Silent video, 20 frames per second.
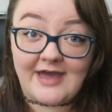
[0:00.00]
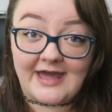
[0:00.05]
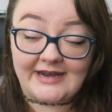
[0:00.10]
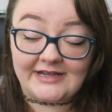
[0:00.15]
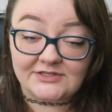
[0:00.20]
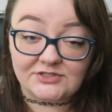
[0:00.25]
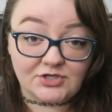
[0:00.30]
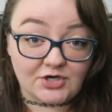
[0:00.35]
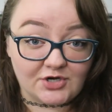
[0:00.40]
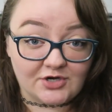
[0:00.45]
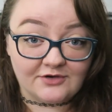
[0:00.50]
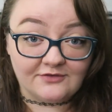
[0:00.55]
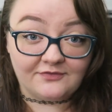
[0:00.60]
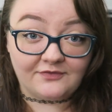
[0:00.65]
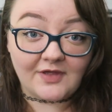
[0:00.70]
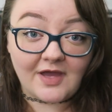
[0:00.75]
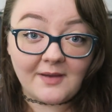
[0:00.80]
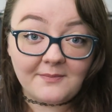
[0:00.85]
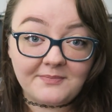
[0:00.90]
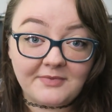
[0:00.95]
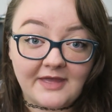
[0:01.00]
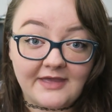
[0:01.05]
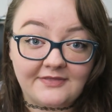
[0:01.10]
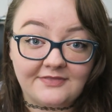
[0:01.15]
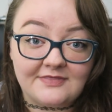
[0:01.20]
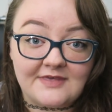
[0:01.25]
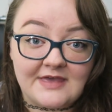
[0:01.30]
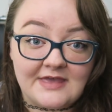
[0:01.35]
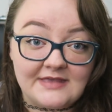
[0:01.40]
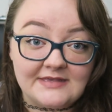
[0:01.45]
that is curved up
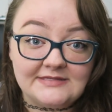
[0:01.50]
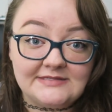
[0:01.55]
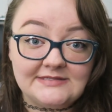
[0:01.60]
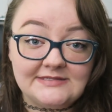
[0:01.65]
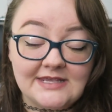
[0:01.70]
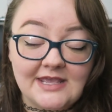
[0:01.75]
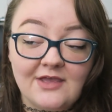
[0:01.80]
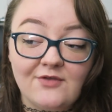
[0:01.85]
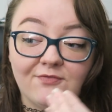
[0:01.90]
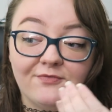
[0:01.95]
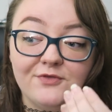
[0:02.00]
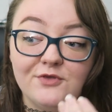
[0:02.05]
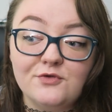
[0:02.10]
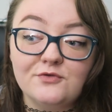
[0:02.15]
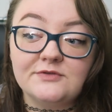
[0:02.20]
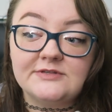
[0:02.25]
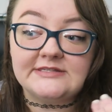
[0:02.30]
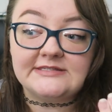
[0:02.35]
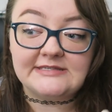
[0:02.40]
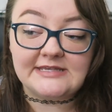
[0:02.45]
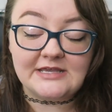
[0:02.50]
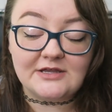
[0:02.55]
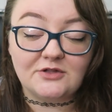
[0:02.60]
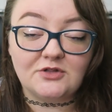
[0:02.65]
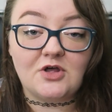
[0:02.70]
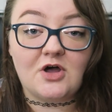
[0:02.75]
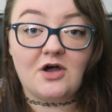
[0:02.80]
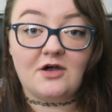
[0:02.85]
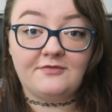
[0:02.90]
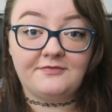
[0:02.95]
like this, if you seal
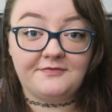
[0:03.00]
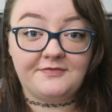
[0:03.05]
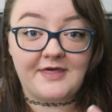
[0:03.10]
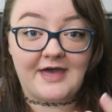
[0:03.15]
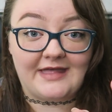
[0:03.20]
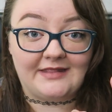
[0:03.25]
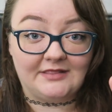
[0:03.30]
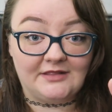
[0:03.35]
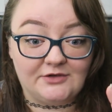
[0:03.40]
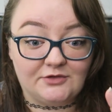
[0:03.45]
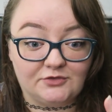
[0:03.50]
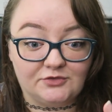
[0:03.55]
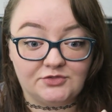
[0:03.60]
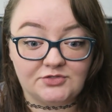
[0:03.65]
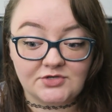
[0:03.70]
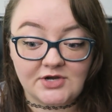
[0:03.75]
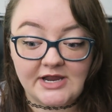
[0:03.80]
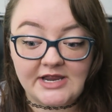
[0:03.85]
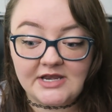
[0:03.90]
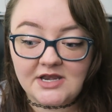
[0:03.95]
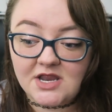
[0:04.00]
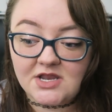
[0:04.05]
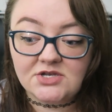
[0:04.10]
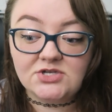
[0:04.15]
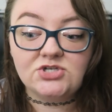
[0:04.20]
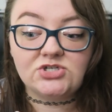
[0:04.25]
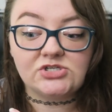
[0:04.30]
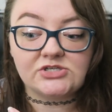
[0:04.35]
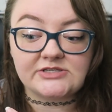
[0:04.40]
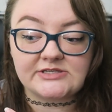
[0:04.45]
off that little
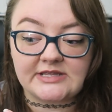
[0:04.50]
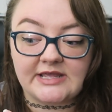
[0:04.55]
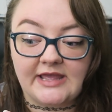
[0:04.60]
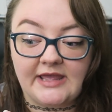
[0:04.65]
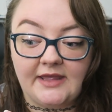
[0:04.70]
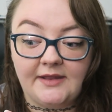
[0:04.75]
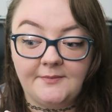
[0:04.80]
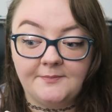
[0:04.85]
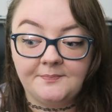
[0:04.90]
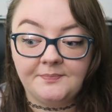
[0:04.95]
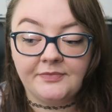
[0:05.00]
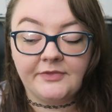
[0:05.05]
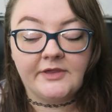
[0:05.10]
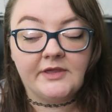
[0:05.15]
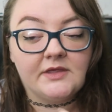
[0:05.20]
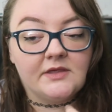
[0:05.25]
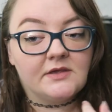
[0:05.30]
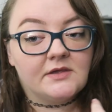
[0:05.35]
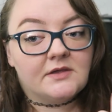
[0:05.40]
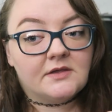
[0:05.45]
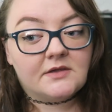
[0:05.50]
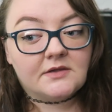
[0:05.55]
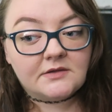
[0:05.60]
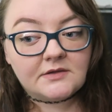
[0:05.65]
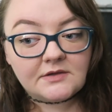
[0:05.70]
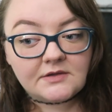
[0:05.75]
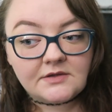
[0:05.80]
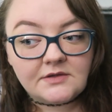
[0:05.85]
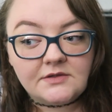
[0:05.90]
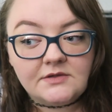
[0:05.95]
drainage slit,
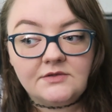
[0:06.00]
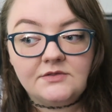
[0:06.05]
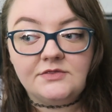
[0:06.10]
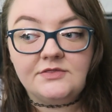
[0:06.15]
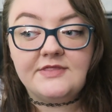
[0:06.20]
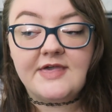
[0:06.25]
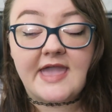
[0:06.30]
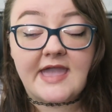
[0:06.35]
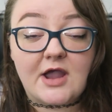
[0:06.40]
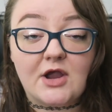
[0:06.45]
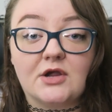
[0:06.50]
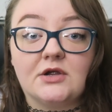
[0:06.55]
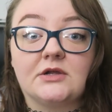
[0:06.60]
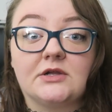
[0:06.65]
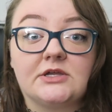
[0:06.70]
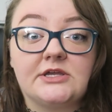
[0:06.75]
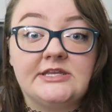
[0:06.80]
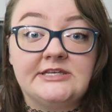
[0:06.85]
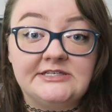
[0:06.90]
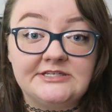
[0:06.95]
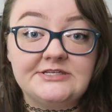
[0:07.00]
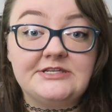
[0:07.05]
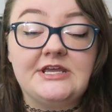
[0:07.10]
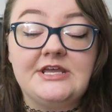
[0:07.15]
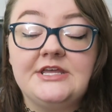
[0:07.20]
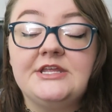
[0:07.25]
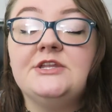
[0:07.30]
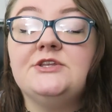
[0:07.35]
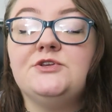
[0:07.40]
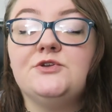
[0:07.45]
they are
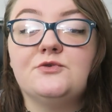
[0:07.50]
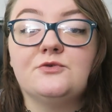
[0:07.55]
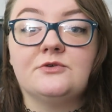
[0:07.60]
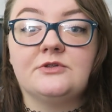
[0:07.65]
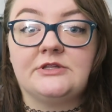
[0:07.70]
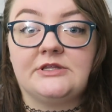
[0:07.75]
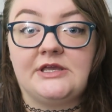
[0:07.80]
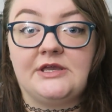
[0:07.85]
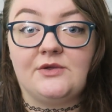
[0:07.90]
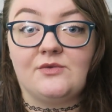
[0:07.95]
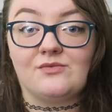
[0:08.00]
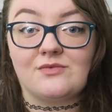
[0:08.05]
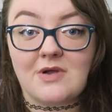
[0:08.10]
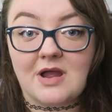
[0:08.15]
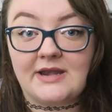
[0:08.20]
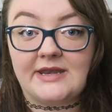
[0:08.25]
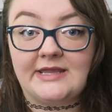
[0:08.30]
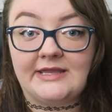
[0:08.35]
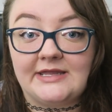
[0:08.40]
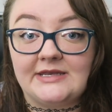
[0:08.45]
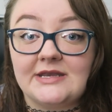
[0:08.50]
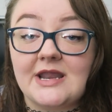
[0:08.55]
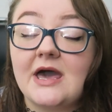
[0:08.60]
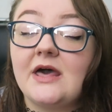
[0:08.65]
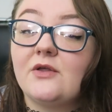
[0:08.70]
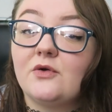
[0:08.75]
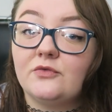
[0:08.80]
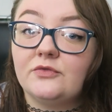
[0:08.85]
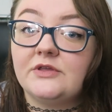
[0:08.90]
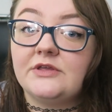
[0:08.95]
continually running in
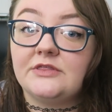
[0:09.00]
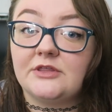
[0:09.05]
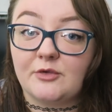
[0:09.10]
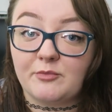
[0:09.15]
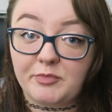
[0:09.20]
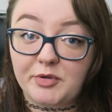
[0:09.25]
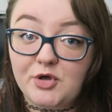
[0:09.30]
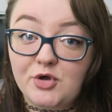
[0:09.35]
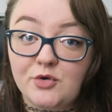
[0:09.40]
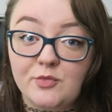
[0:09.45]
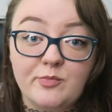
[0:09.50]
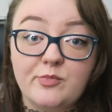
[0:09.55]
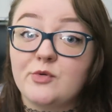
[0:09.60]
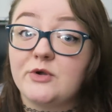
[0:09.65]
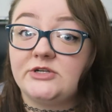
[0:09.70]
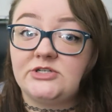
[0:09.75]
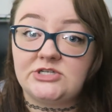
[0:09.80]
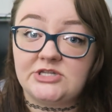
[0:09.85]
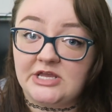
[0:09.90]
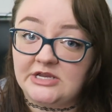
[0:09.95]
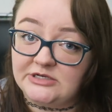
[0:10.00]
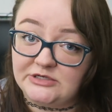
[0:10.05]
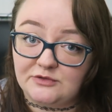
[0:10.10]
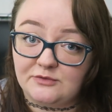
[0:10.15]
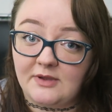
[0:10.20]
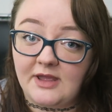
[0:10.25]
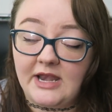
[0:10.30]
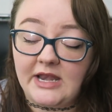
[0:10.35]
not only their poop, which they do